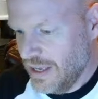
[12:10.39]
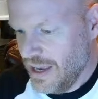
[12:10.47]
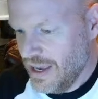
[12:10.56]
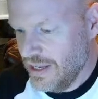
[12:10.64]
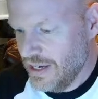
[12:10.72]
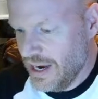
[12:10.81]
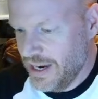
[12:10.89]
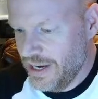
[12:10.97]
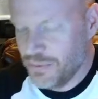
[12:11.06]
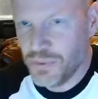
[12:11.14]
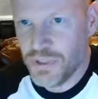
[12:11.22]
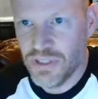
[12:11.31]
and I
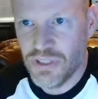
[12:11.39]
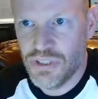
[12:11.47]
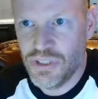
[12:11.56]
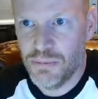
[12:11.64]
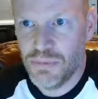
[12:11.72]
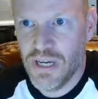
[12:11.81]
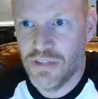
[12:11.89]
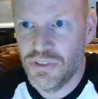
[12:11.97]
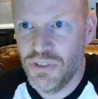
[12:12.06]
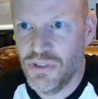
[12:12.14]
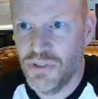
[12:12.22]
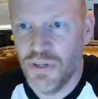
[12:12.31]
will get this shipped out to
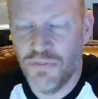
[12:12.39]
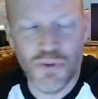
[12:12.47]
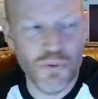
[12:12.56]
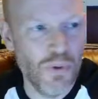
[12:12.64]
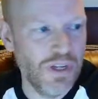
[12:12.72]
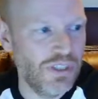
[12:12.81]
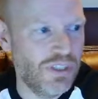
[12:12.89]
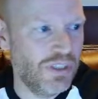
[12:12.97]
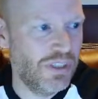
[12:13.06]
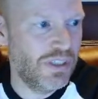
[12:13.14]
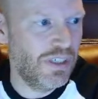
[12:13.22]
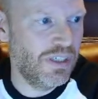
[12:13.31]
you. If you wanted to,
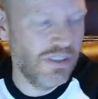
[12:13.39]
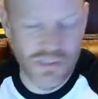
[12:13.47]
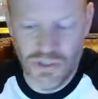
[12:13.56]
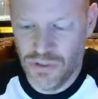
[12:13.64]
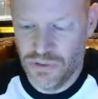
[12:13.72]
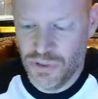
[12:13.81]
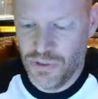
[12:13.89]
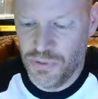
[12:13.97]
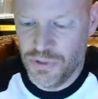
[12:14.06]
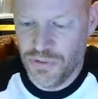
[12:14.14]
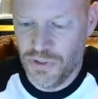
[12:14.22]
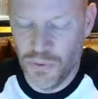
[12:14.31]
do it
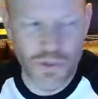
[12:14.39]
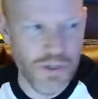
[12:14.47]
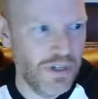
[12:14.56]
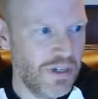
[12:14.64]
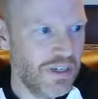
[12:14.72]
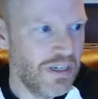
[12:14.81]
with an order,